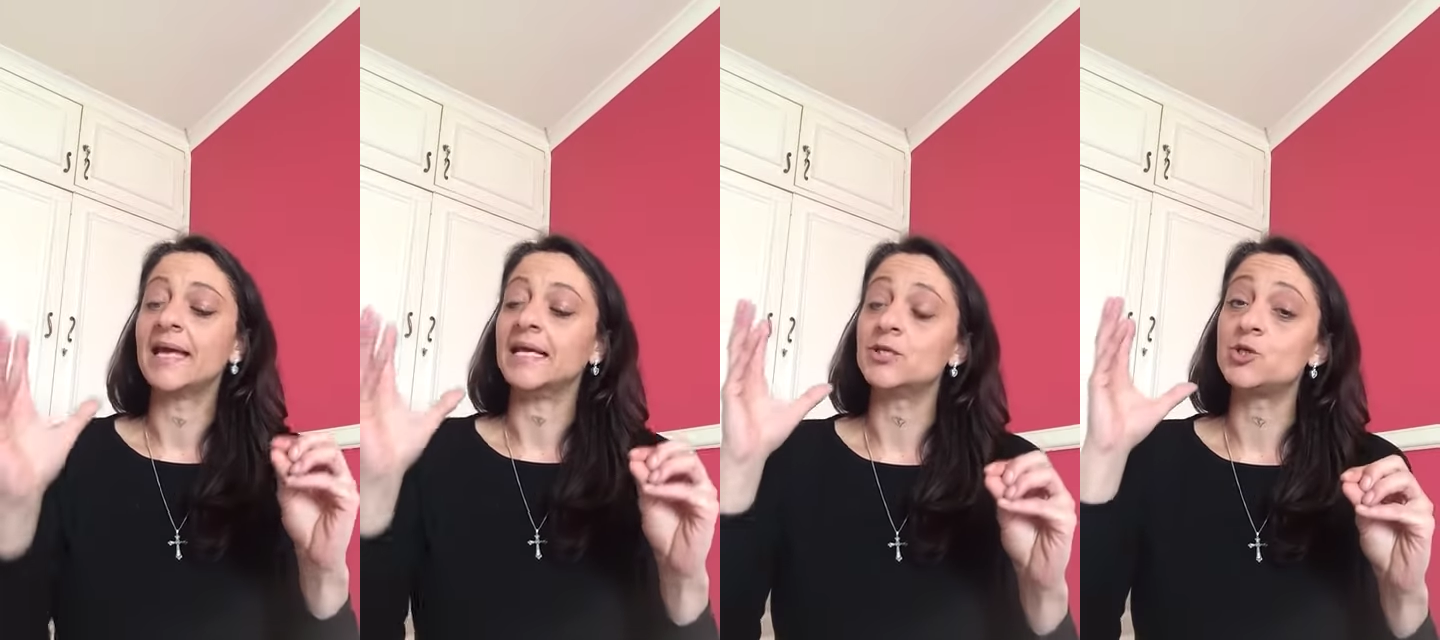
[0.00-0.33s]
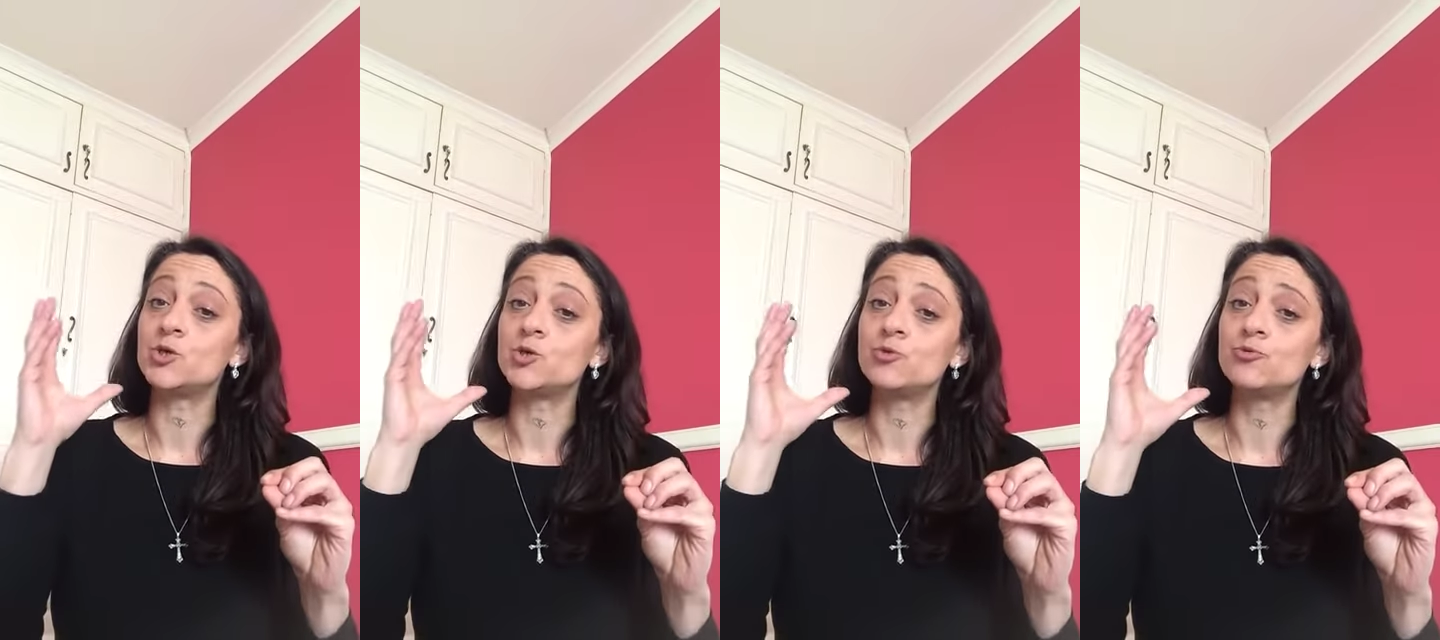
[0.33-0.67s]
is
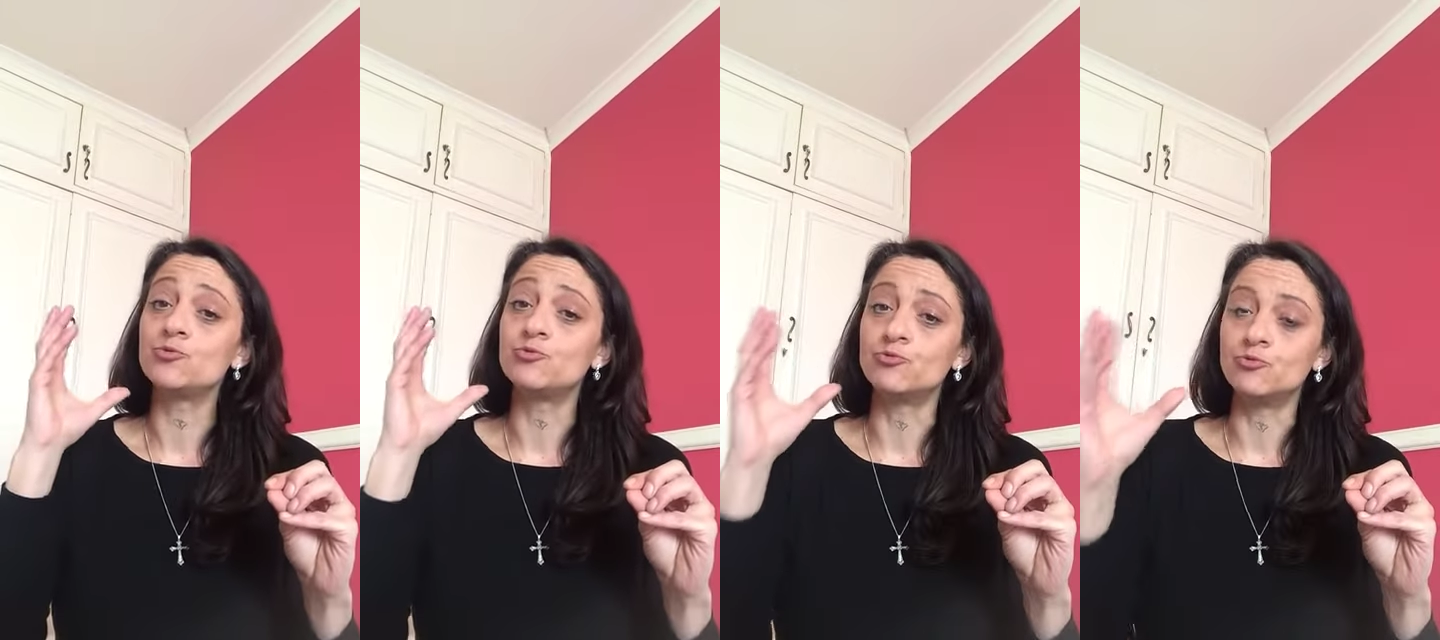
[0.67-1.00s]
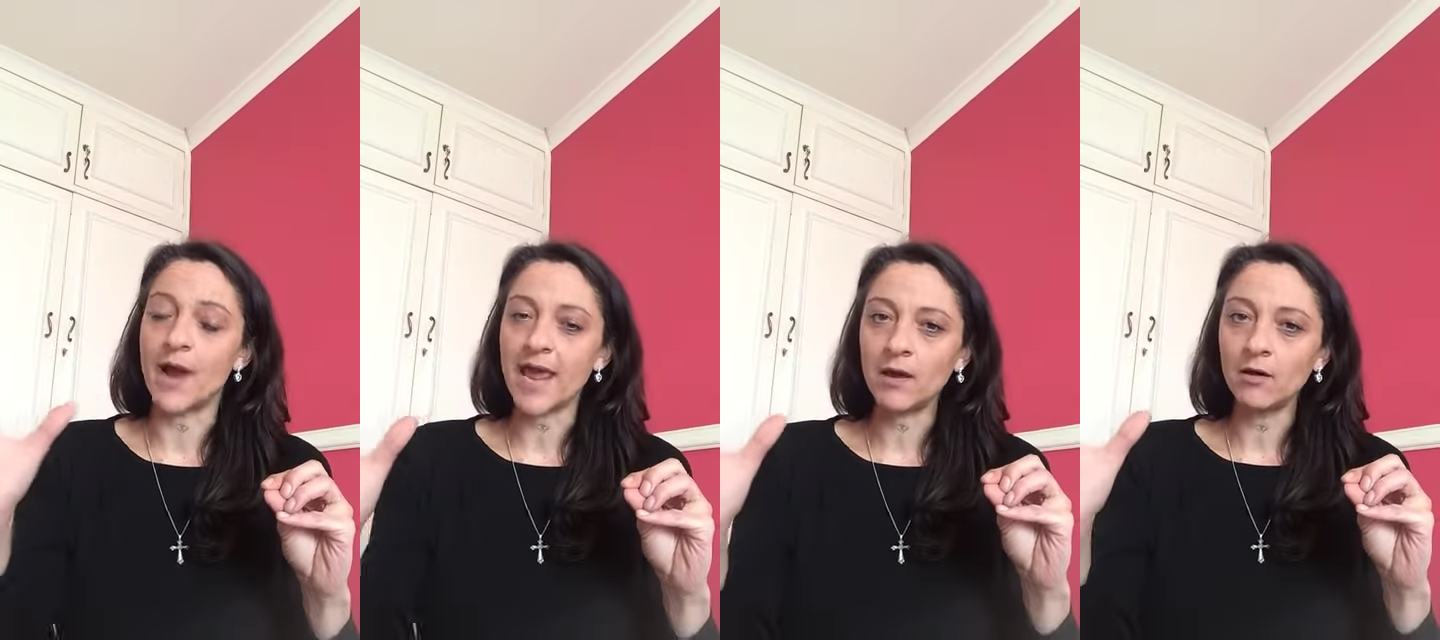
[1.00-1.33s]
to
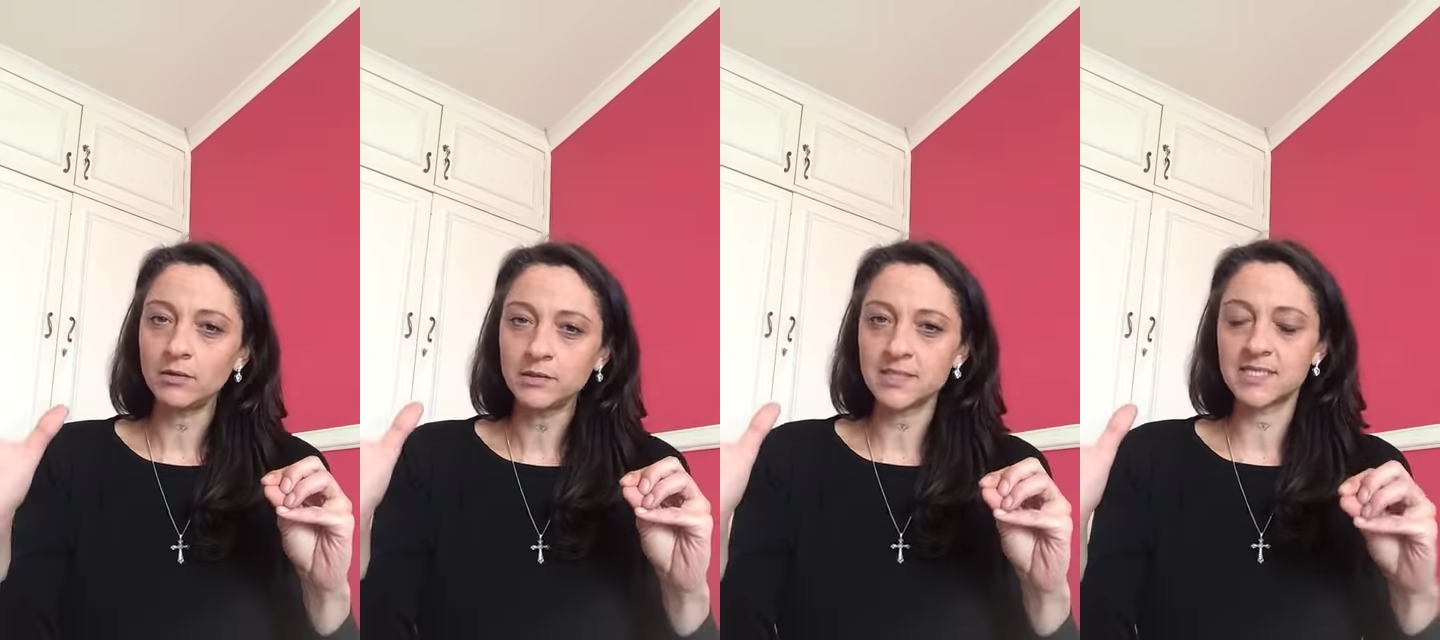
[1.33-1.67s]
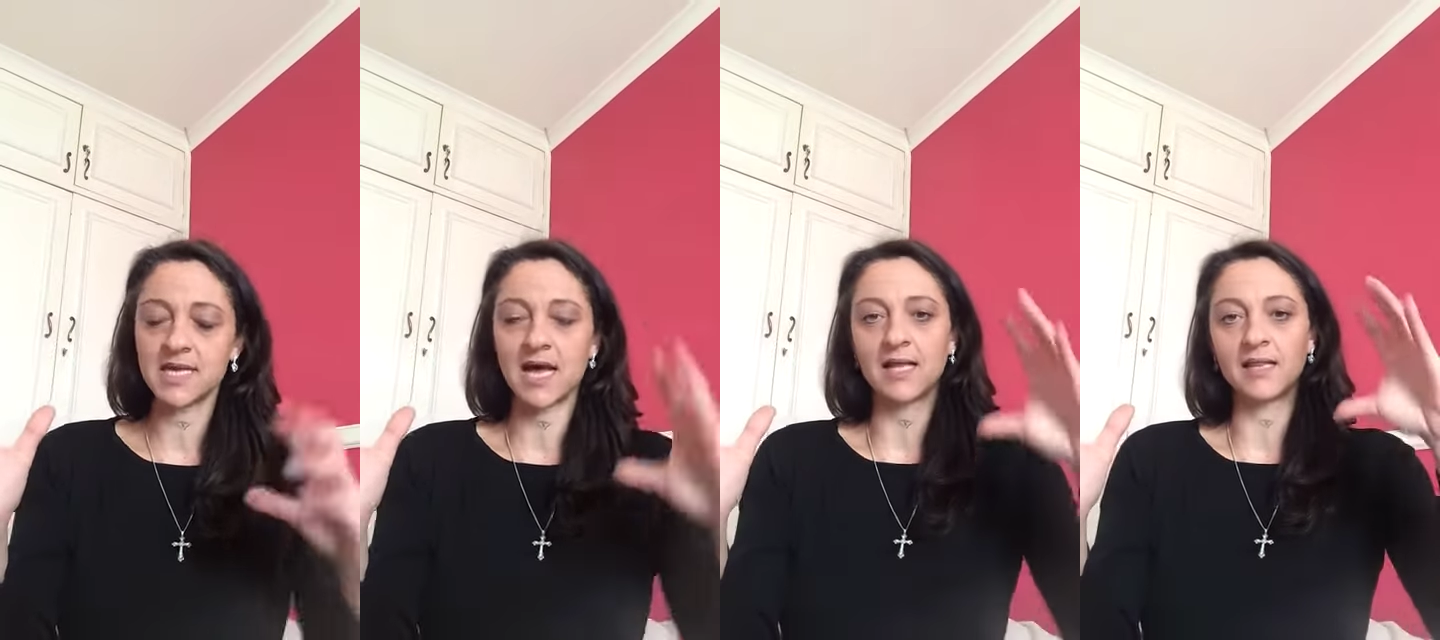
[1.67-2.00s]

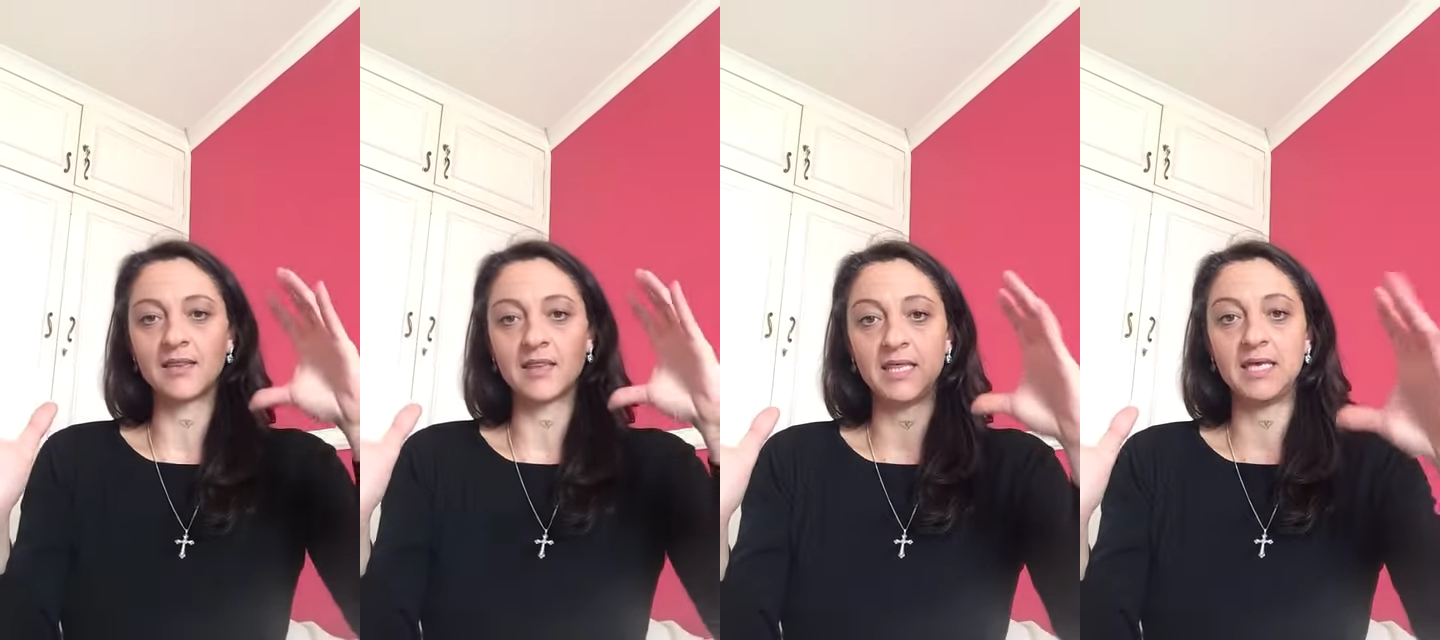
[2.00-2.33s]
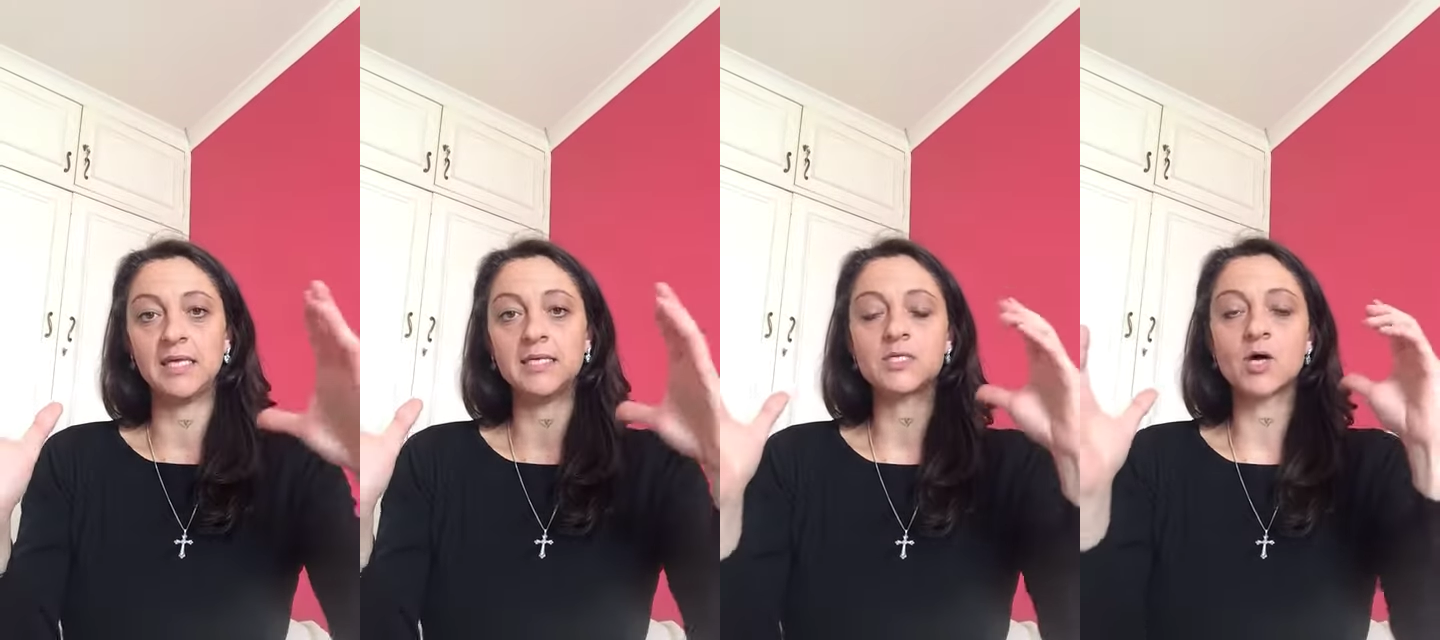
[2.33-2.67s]
reconcile
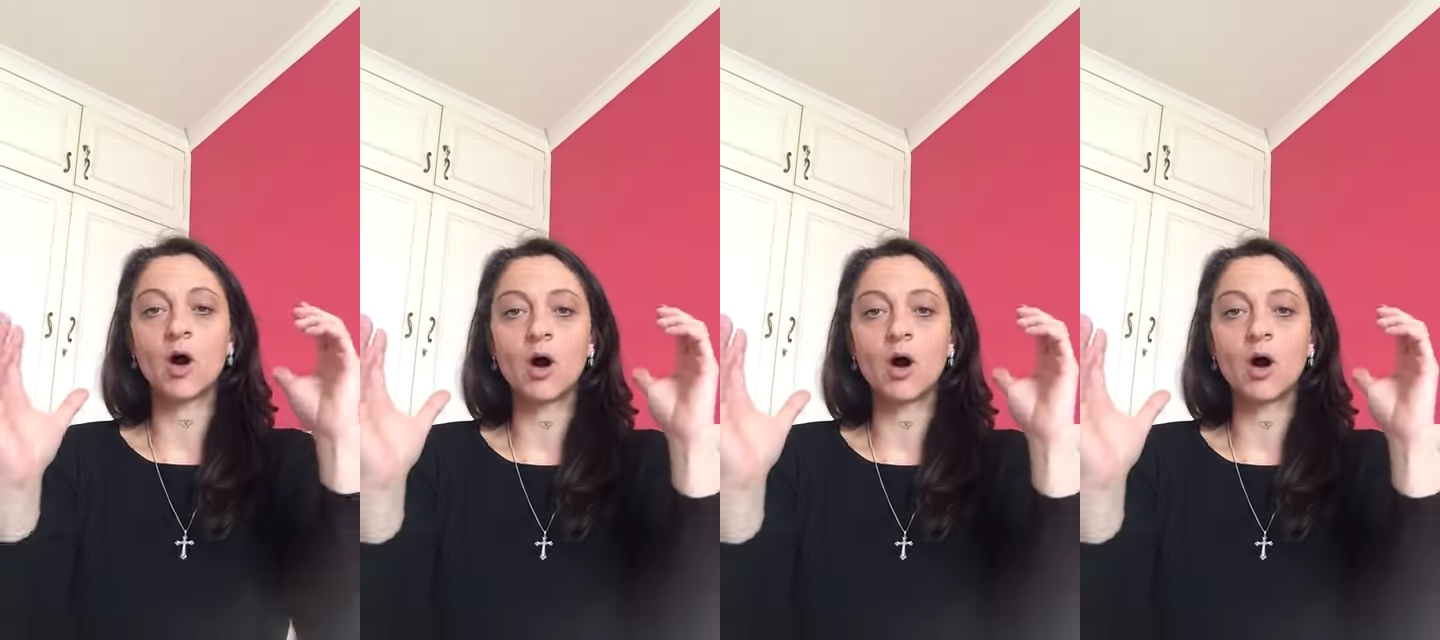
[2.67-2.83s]
these